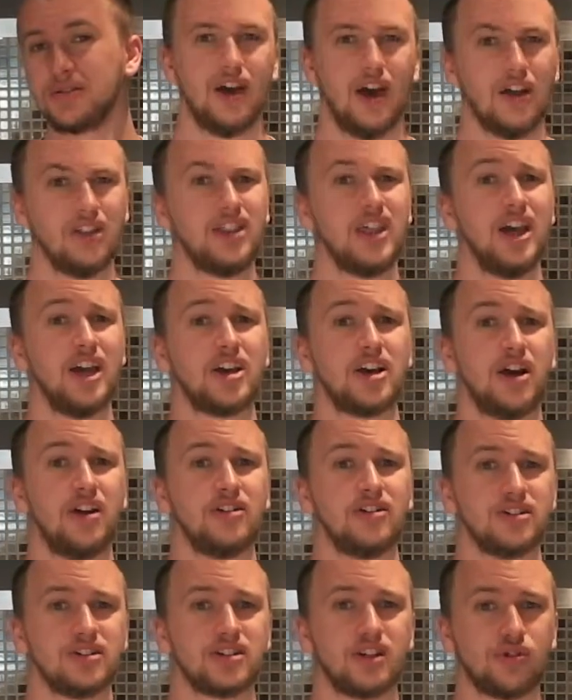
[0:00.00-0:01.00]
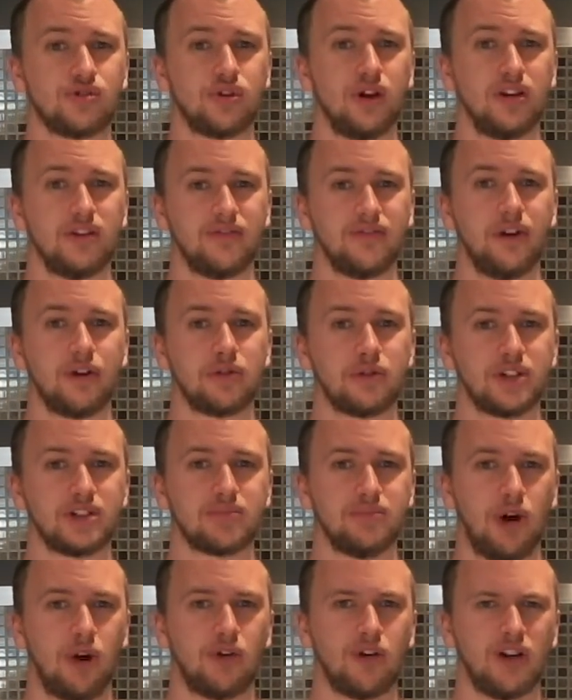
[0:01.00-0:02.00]
And their guns are trying to focus
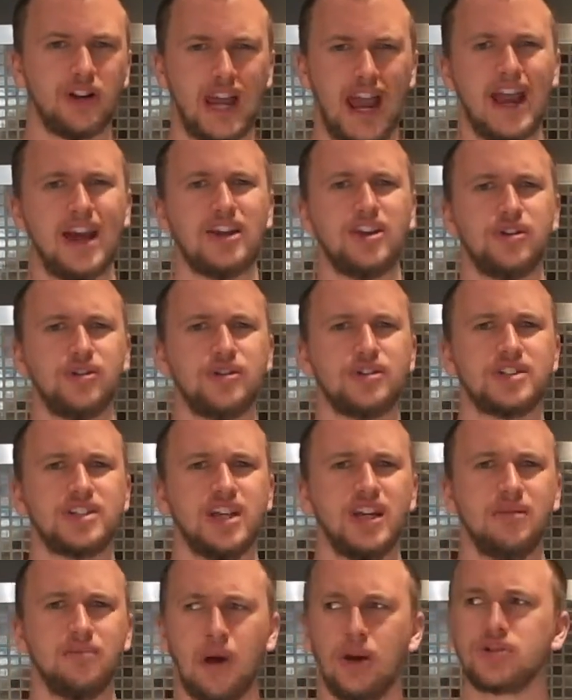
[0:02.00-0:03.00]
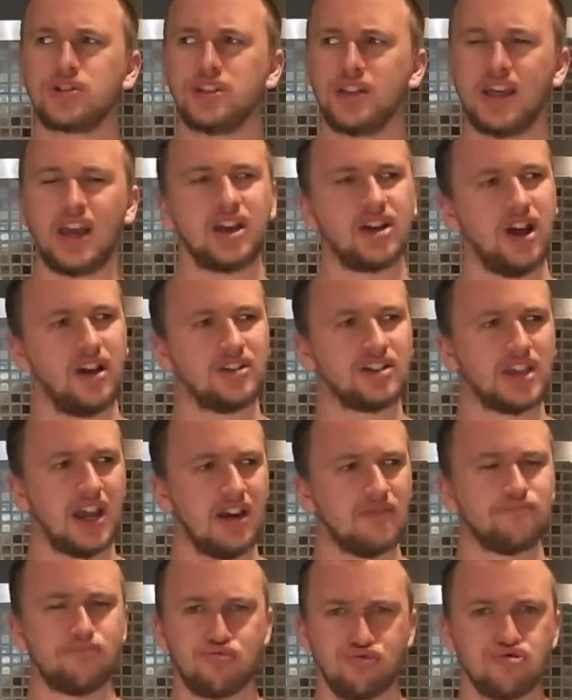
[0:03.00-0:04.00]
more on accuracy. Most of their guns
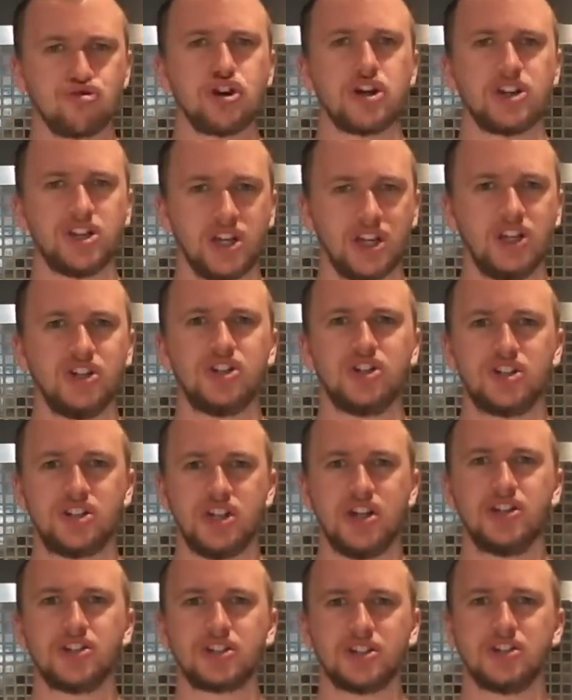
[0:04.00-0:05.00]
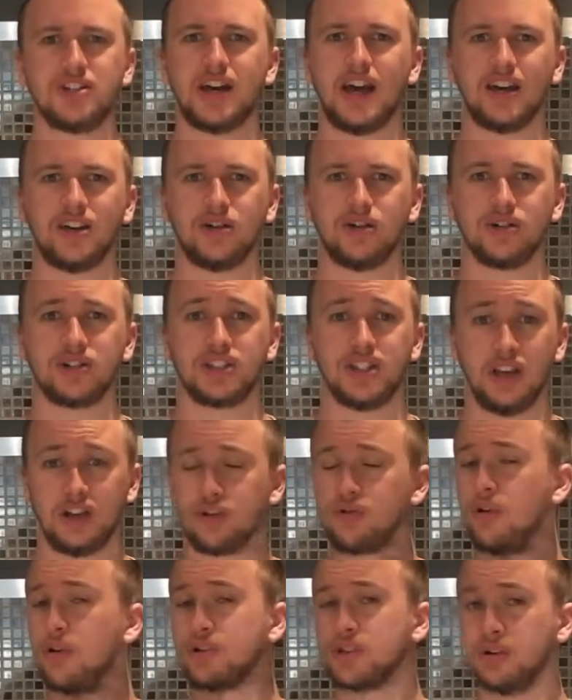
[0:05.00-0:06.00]
have pretty decent accuracy
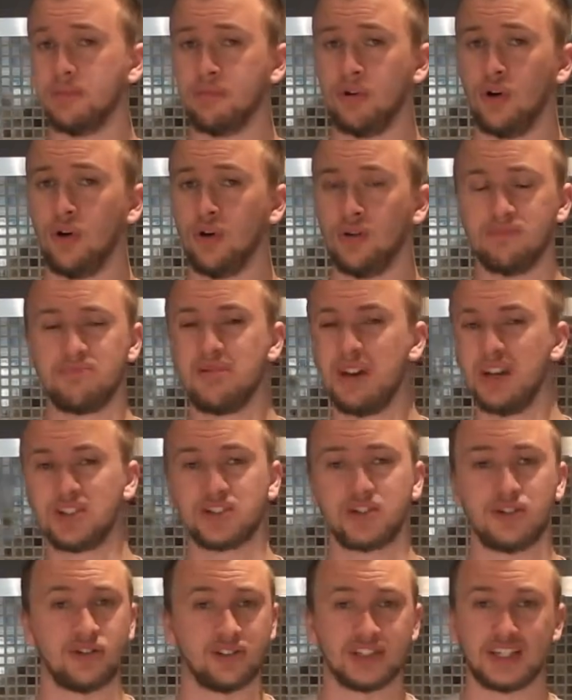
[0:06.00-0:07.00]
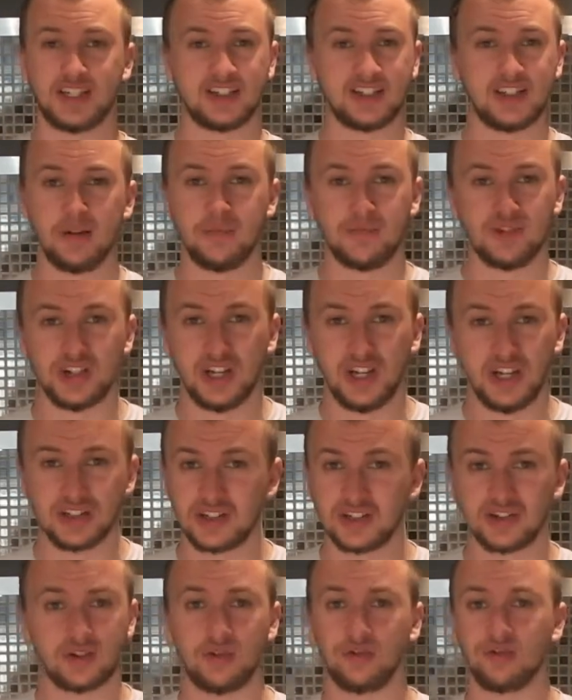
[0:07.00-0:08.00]
across the board. Pistols, SMGs,
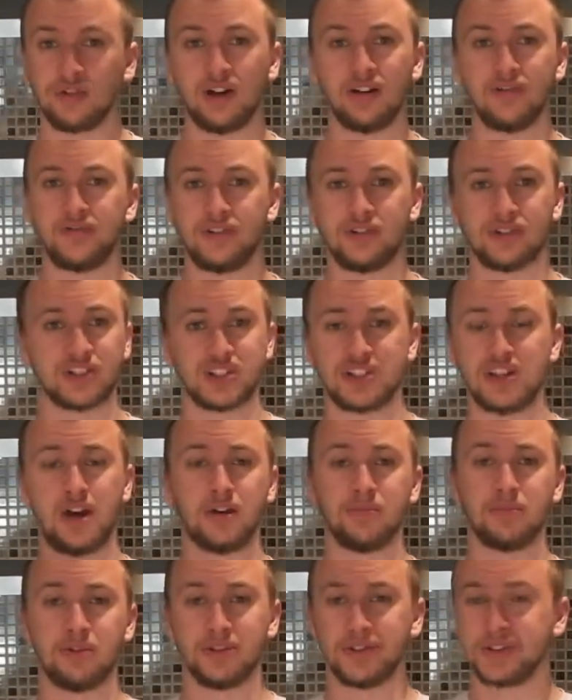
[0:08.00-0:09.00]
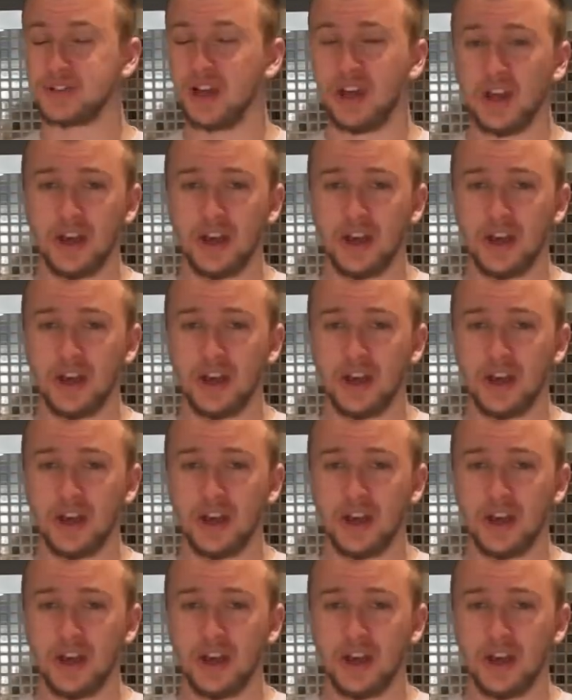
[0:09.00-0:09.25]
assault rifles, snipers.